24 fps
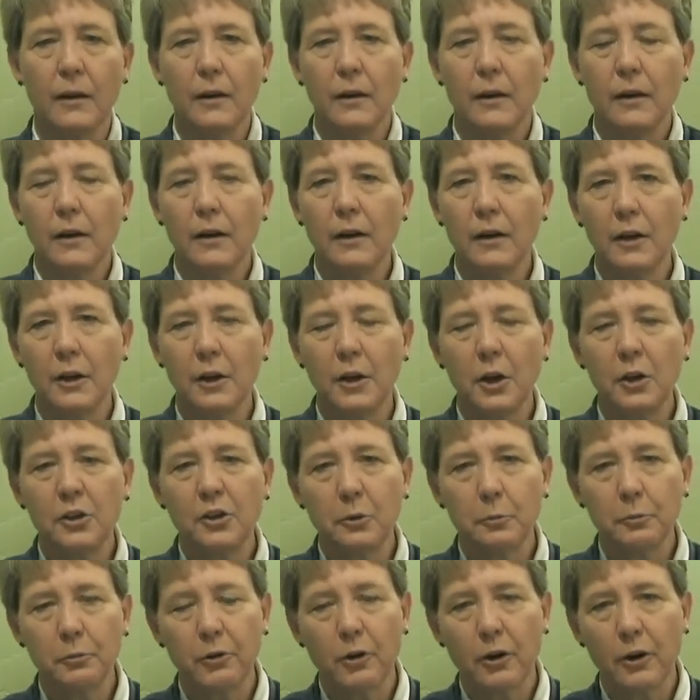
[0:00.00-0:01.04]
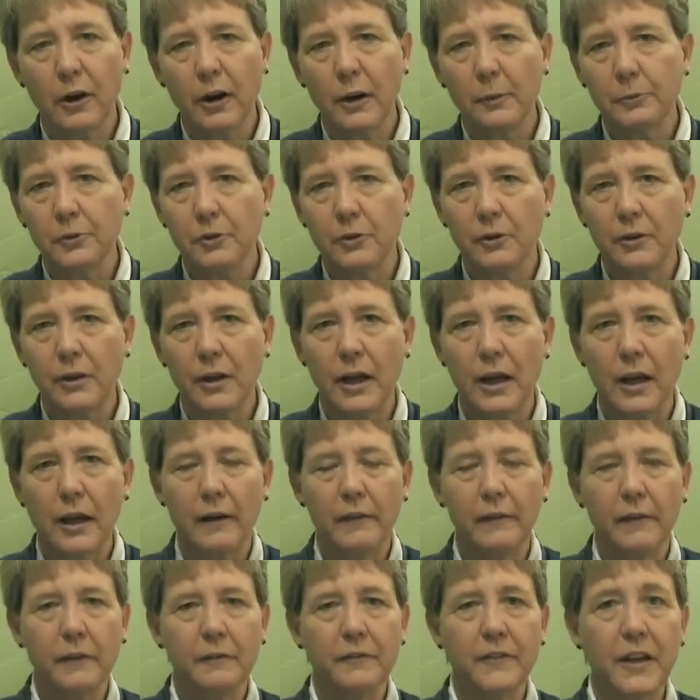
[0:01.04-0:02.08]
The program should have
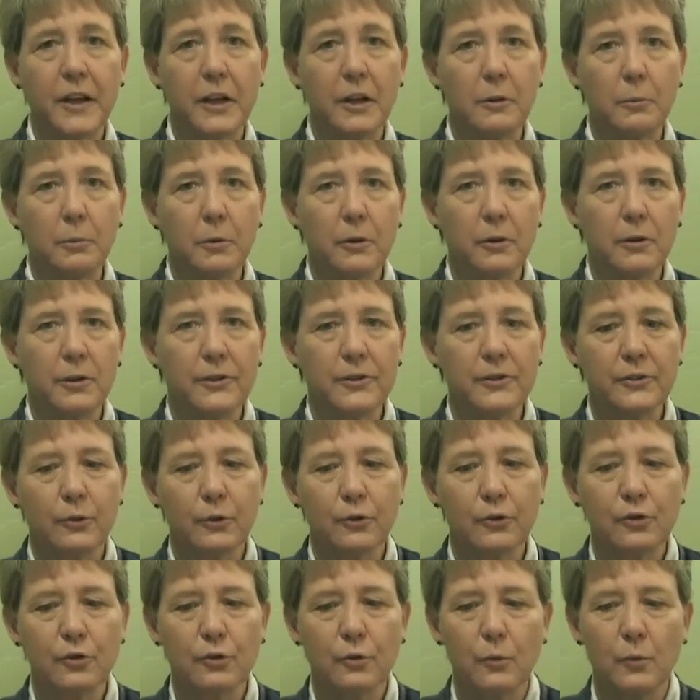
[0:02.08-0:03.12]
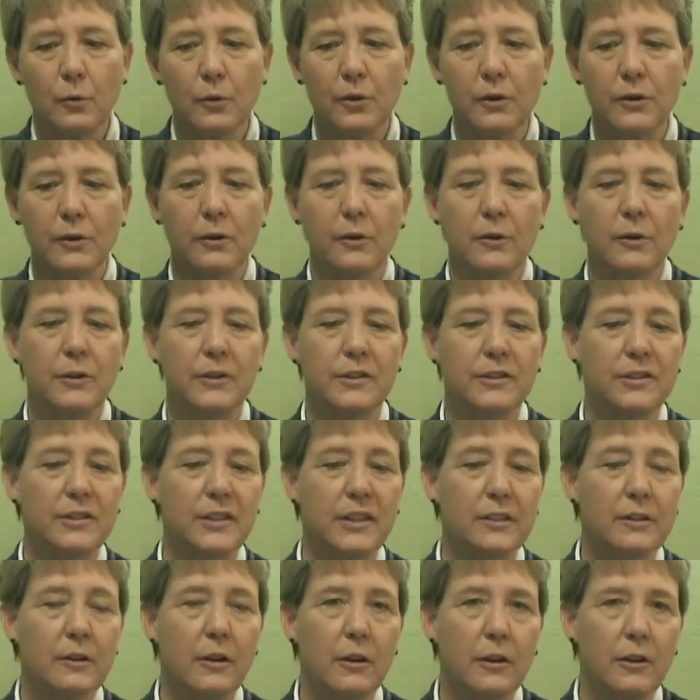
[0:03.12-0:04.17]
available a social worker or a
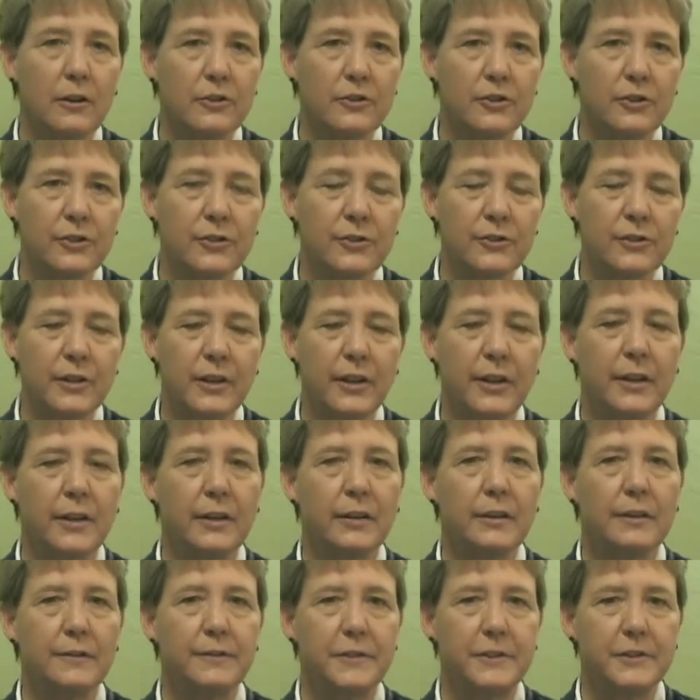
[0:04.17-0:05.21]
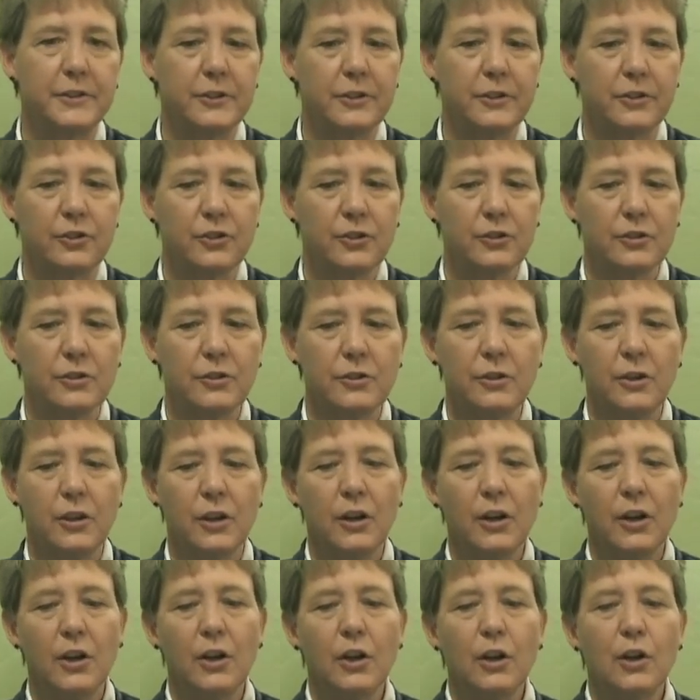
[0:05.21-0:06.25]
psychologist and a physician
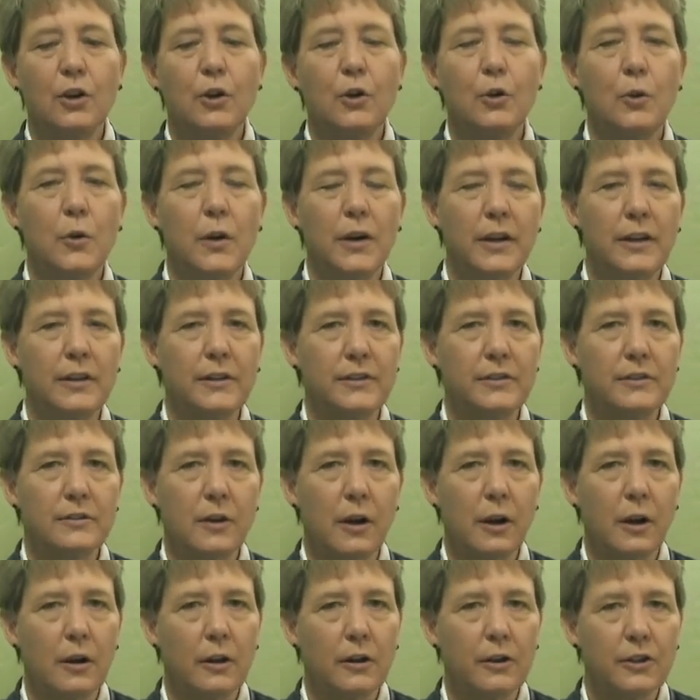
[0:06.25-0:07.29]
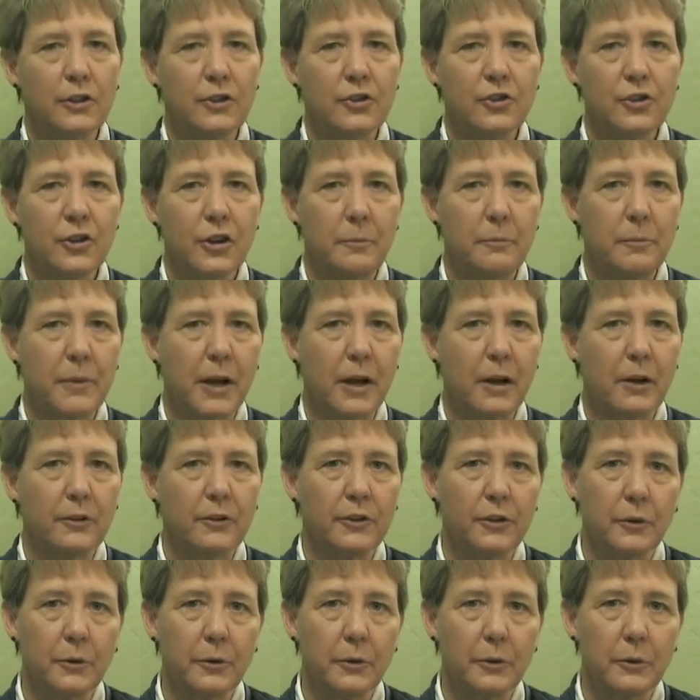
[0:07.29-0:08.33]
who has knowledge about
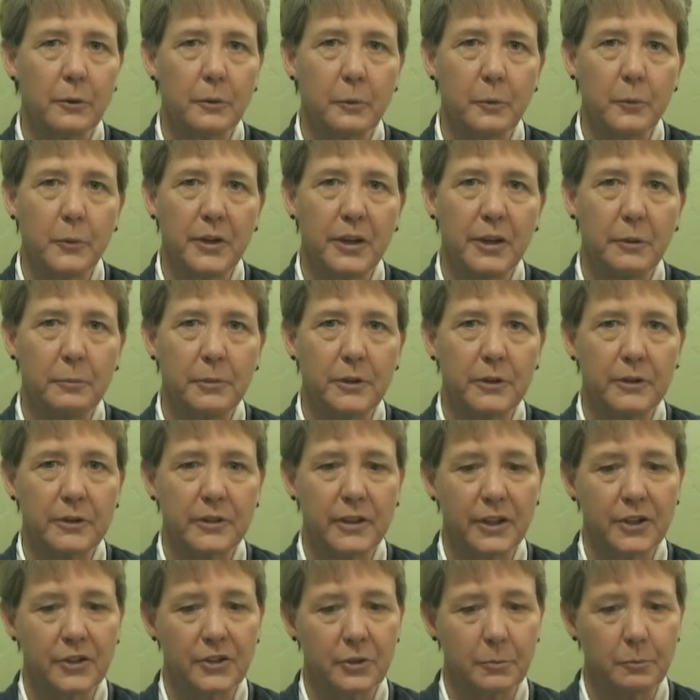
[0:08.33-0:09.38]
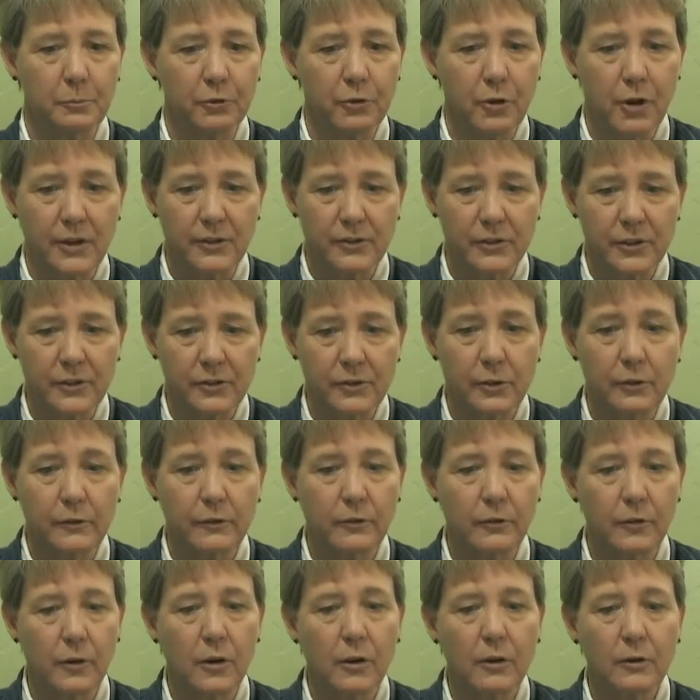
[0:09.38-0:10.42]
the rehabilitation process
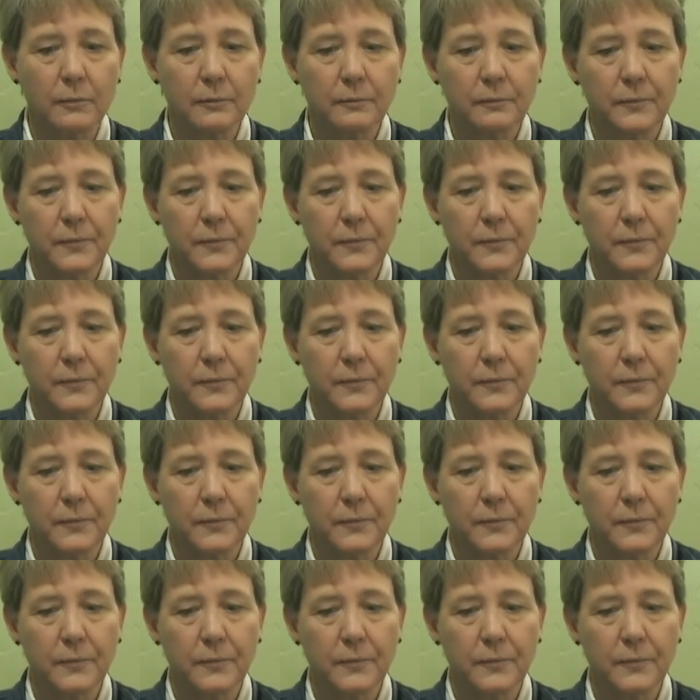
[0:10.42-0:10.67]
overall.